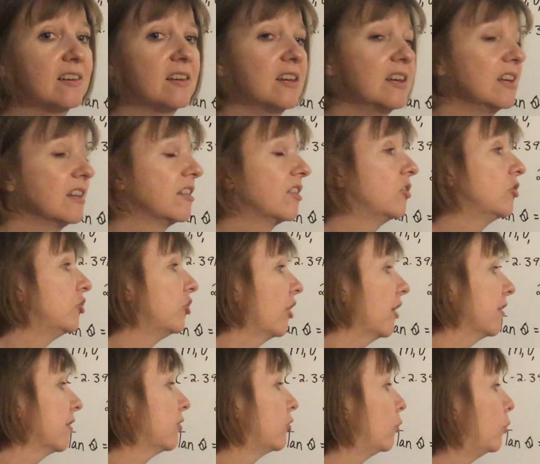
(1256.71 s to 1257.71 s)
It's
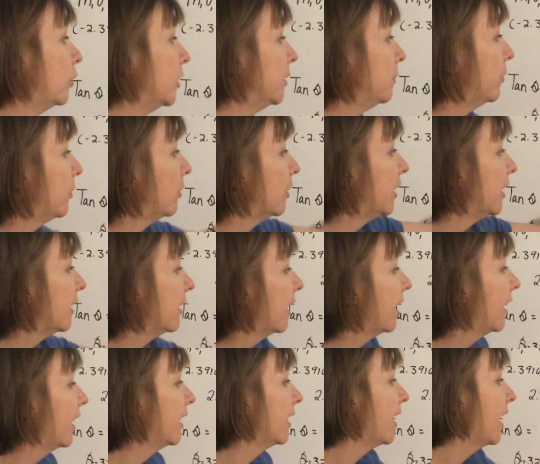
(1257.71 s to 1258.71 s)
just we put
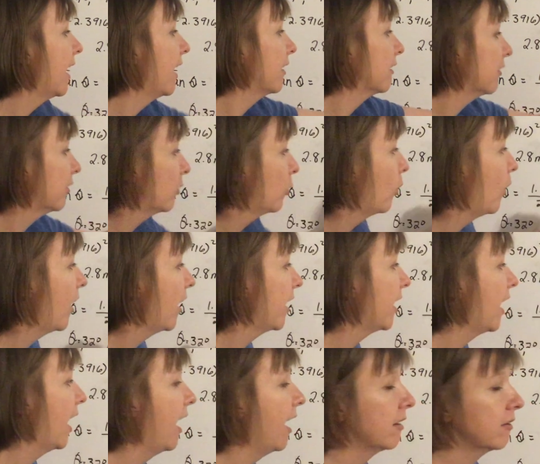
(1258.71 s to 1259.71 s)
an
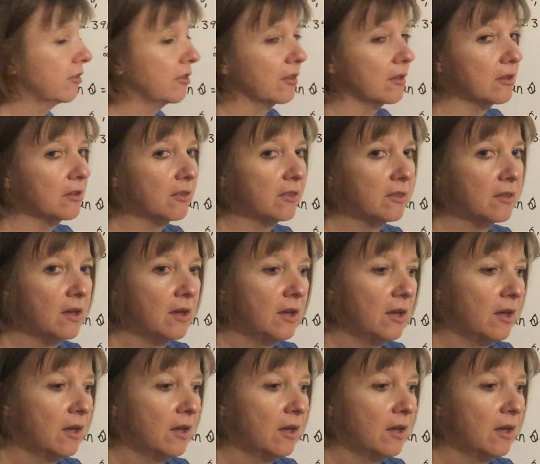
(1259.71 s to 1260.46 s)
XY axis,